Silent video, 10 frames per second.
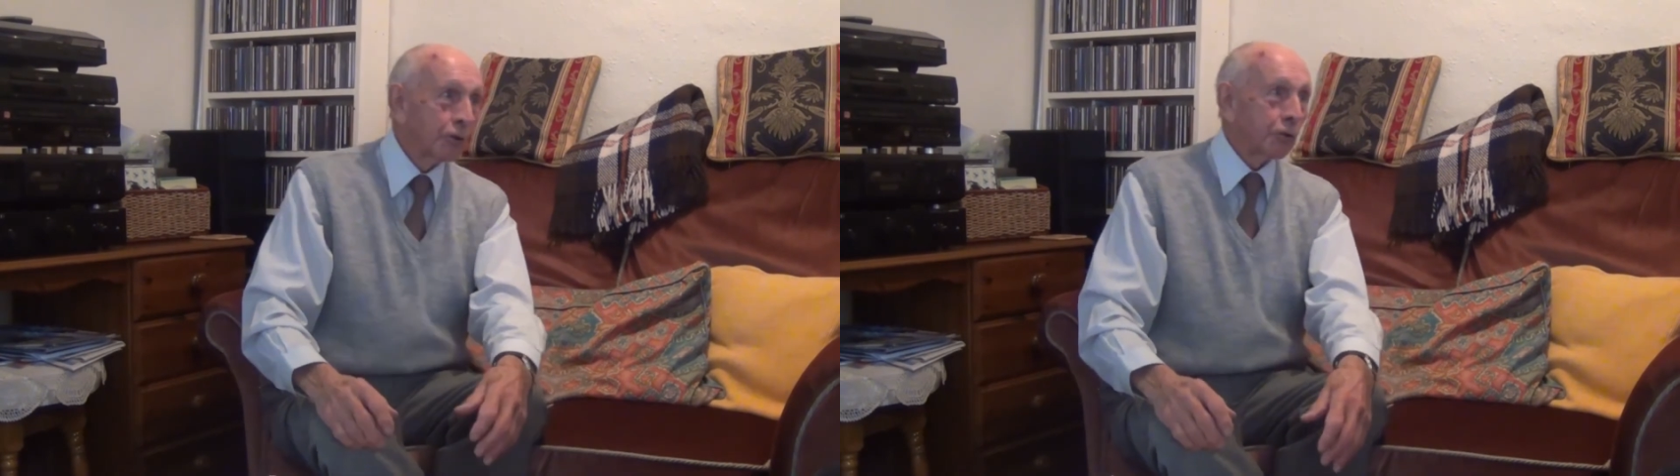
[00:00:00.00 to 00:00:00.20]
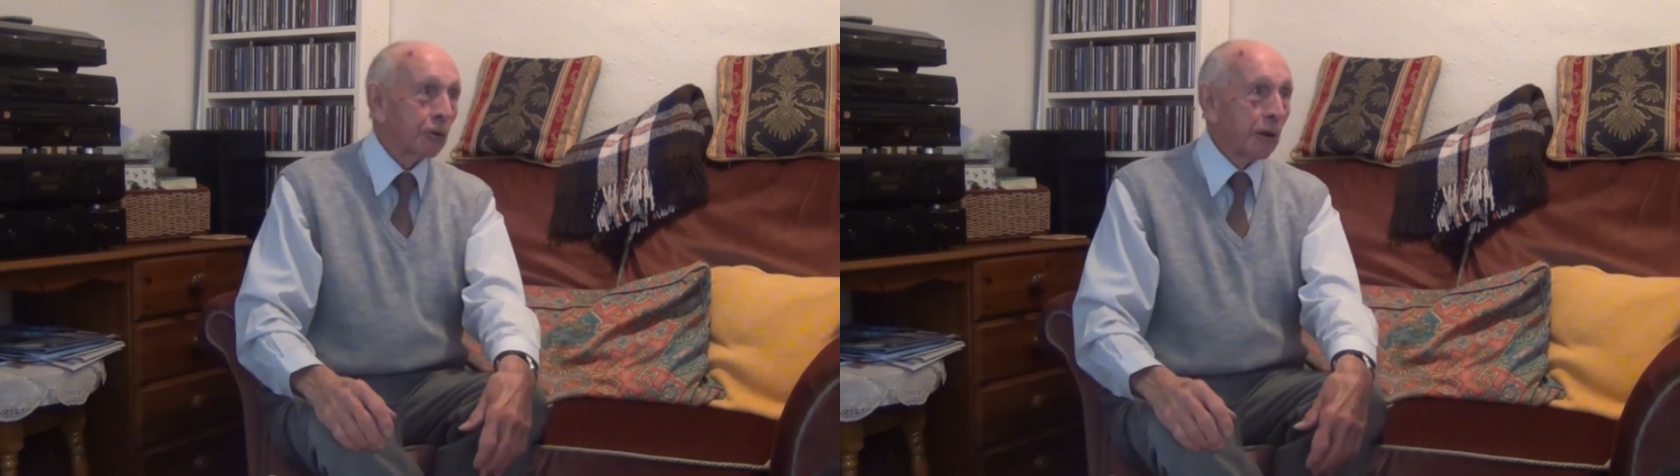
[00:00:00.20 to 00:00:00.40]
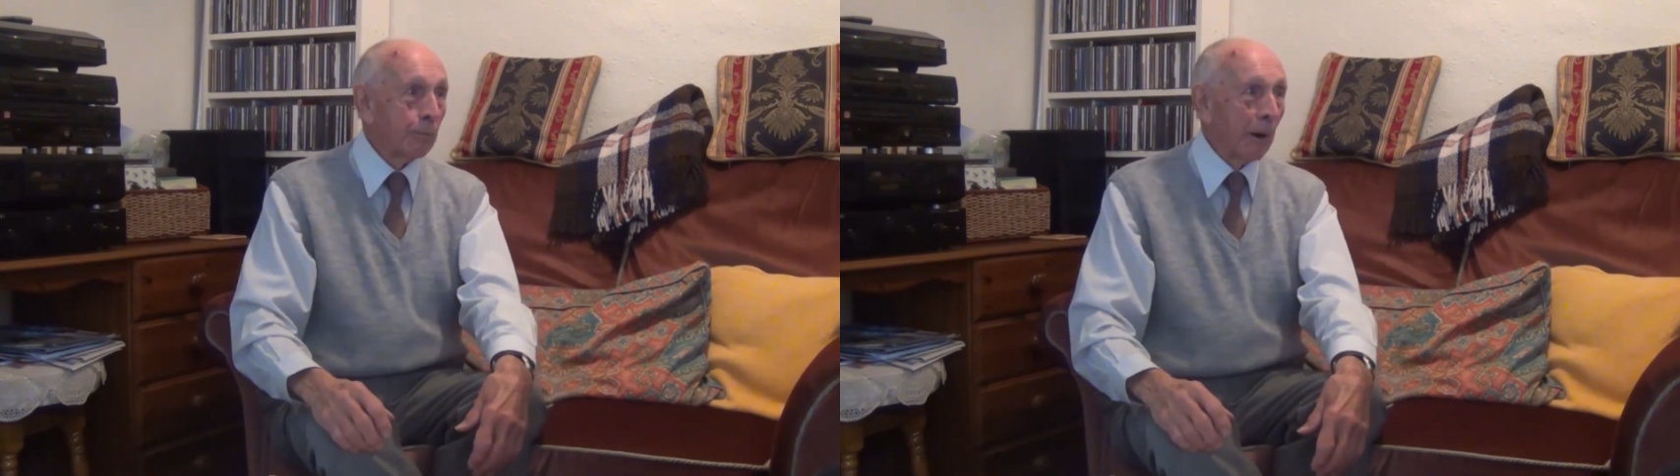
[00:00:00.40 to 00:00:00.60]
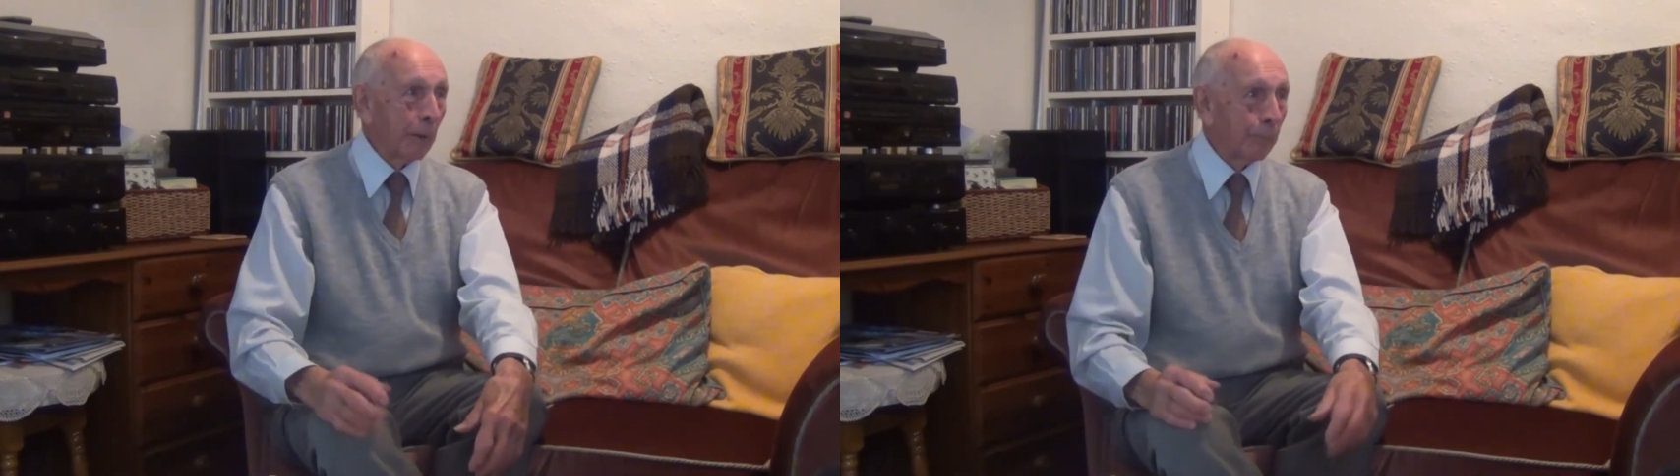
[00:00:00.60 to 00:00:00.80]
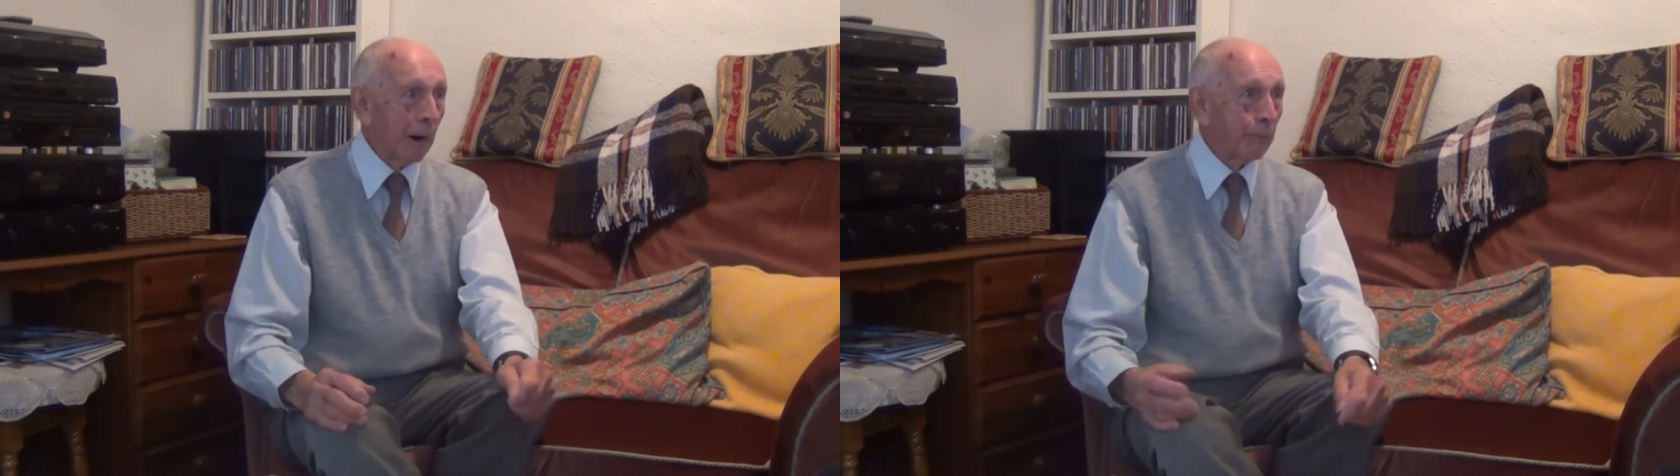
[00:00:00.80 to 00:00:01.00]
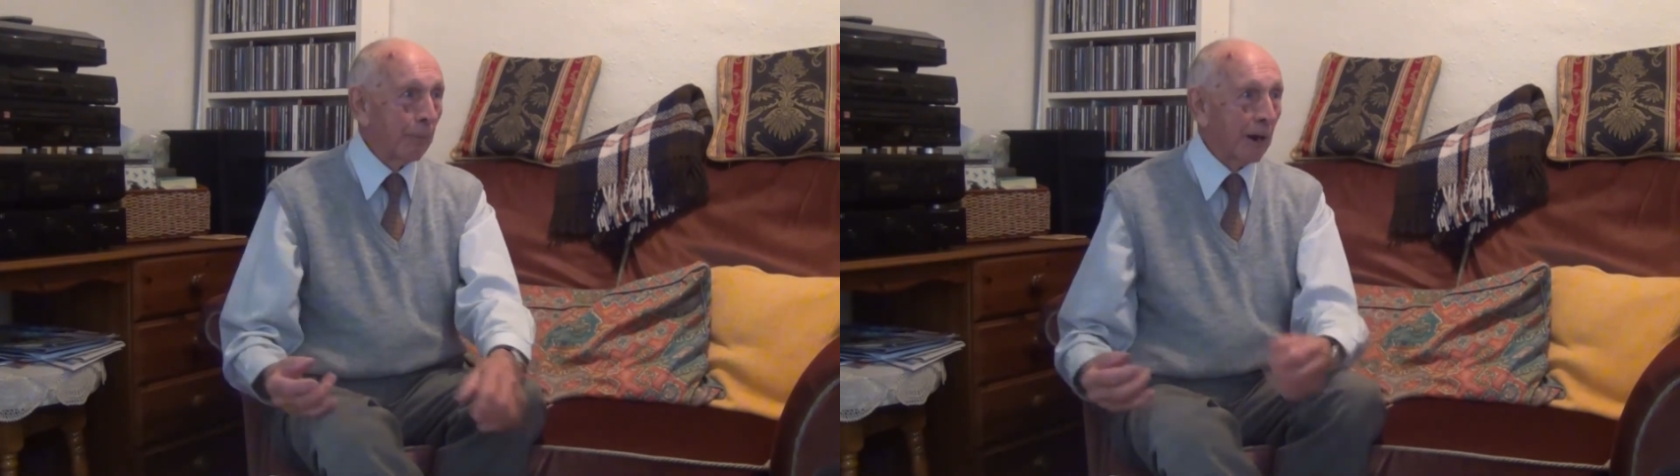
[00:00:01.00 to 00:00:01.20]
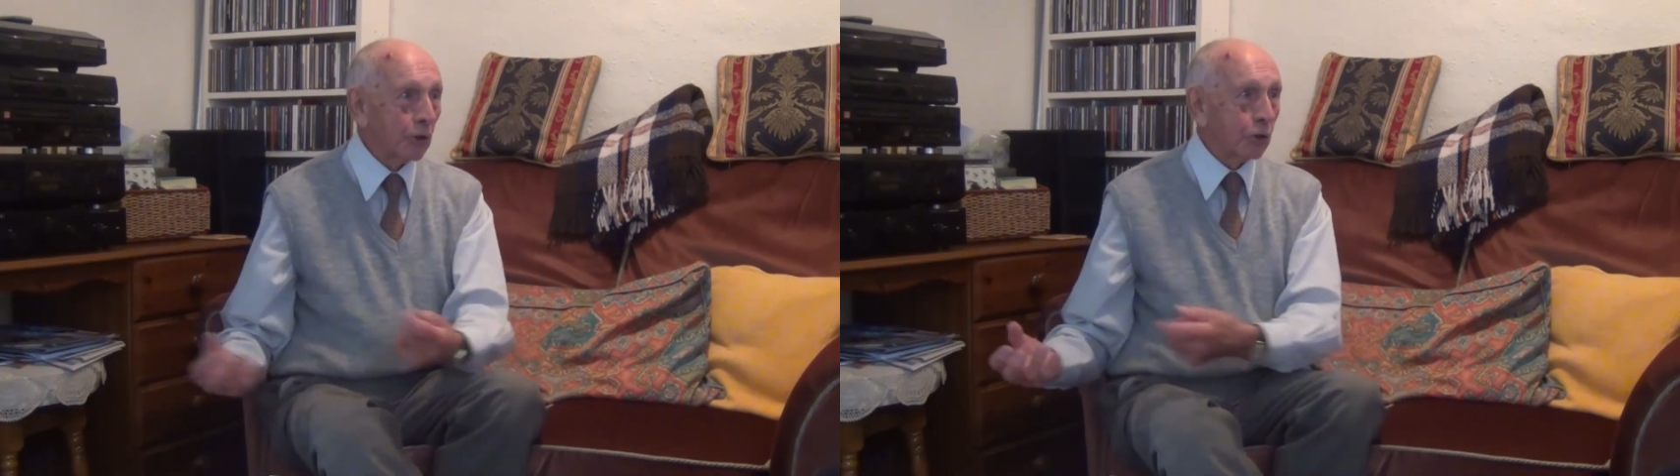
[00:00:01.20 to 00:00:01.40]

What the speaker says: suddenly bang, bang, bang,